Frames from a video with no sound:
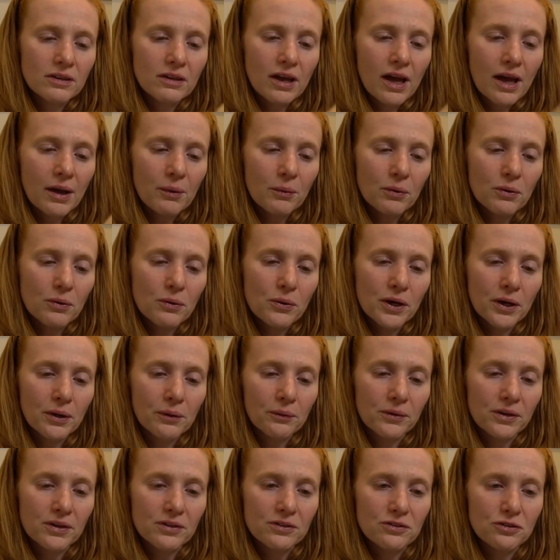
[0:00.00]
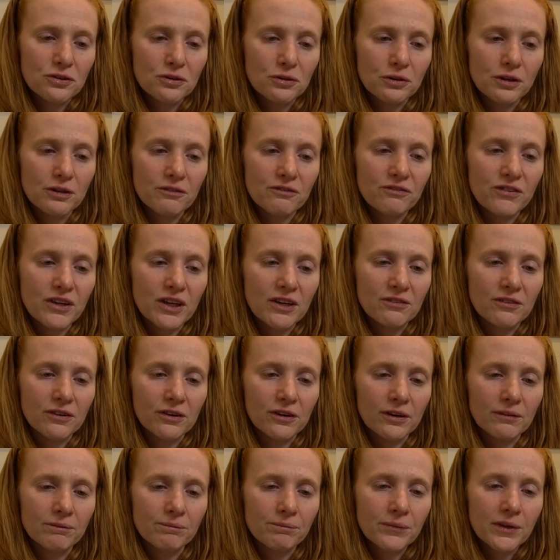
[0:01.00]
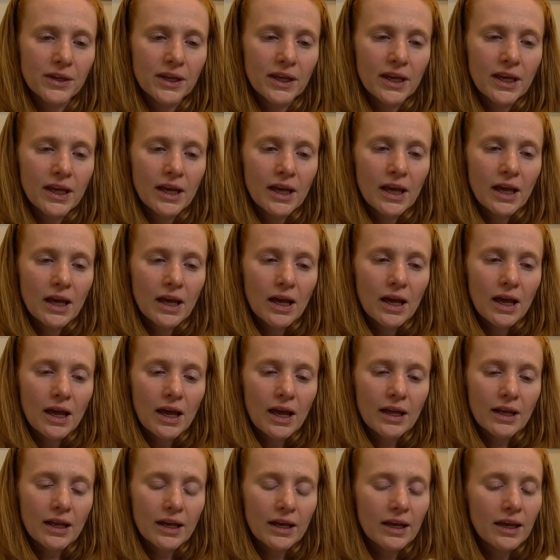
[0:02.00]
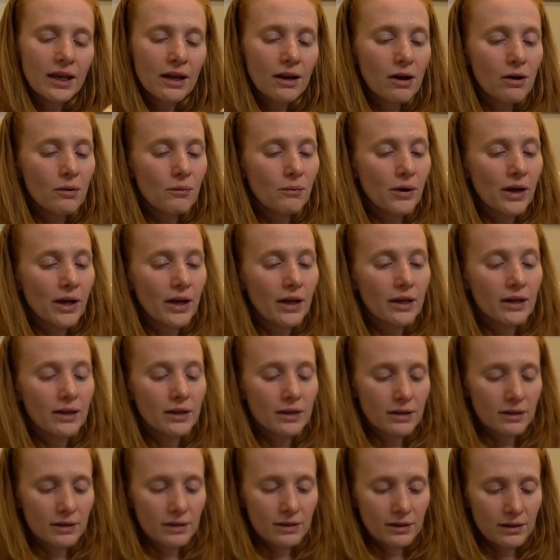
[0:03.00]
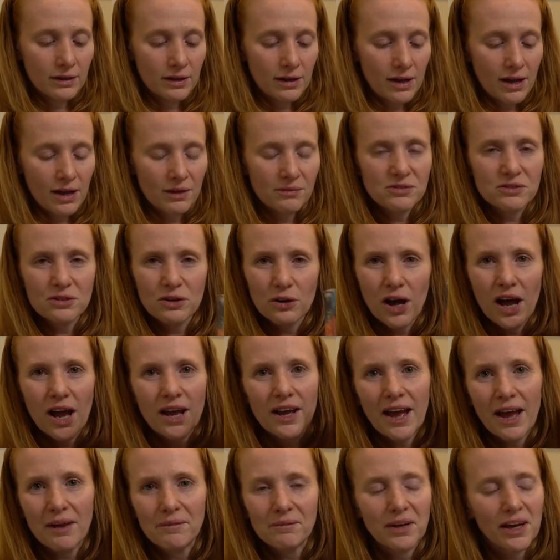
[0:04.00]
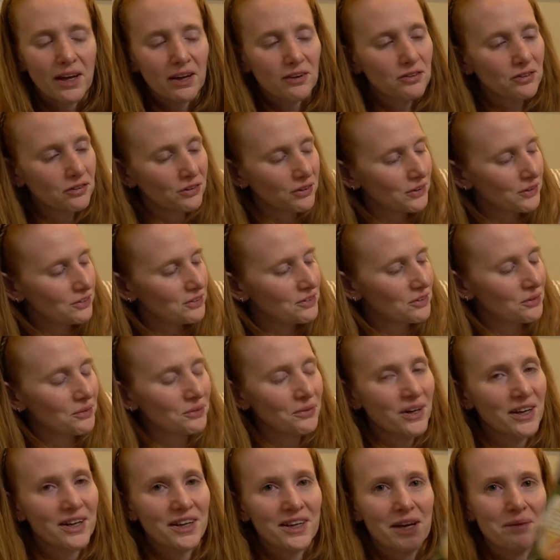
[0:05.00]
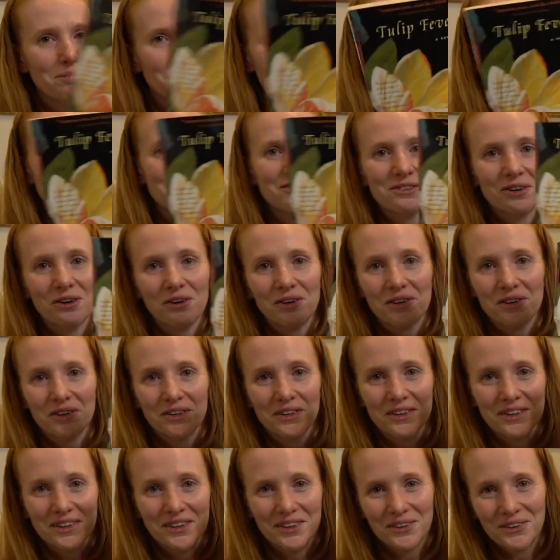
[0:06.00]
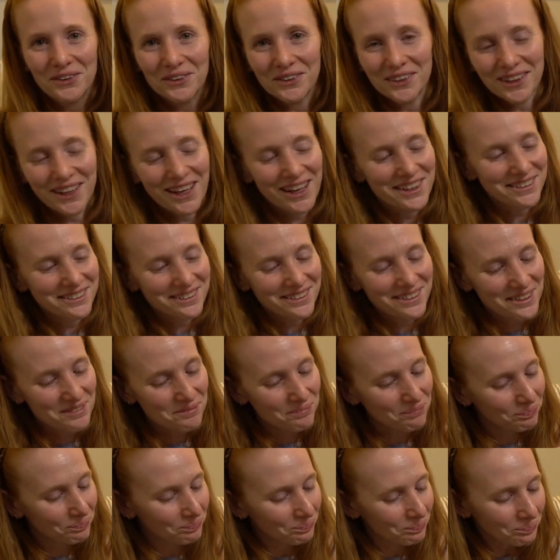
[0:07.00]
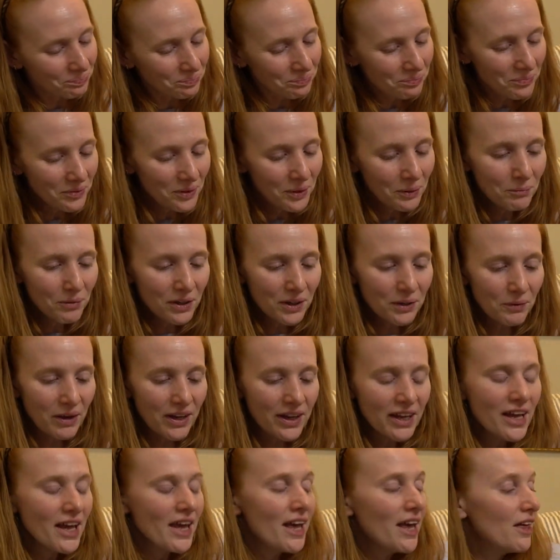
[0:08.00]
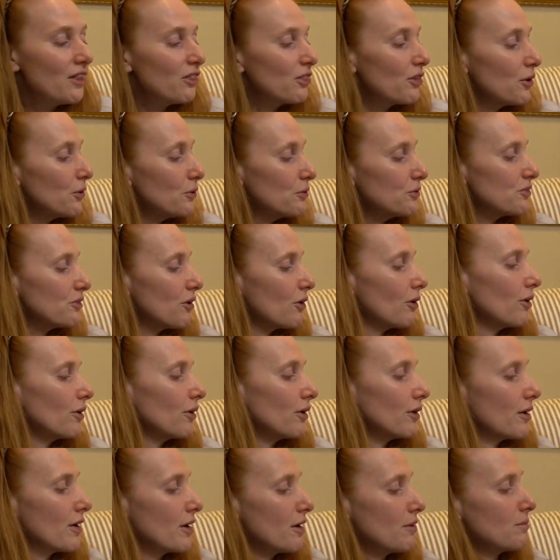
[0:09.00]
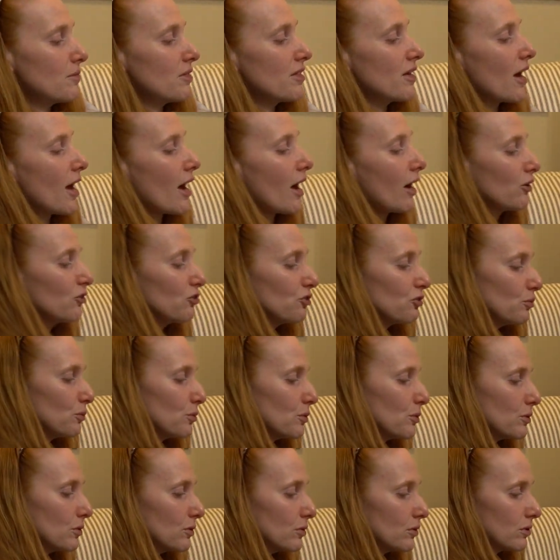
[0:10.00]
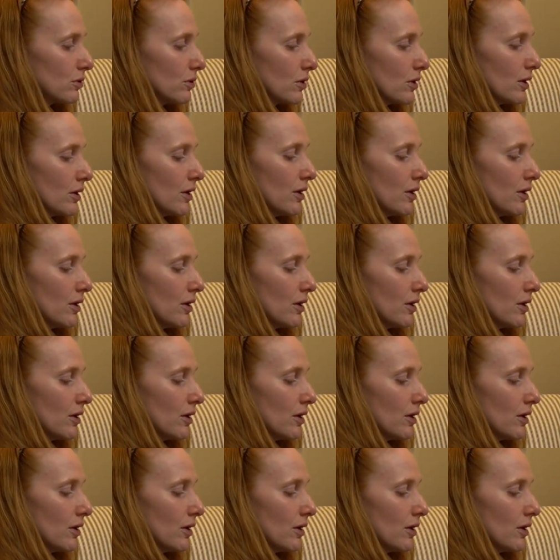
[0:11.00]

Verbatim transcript: I will quick read Tulip Fever, and I cannot wait. I'm so I, I'm actually so ready. I might start it a little early. I don't know. But anyway, those are um, the actual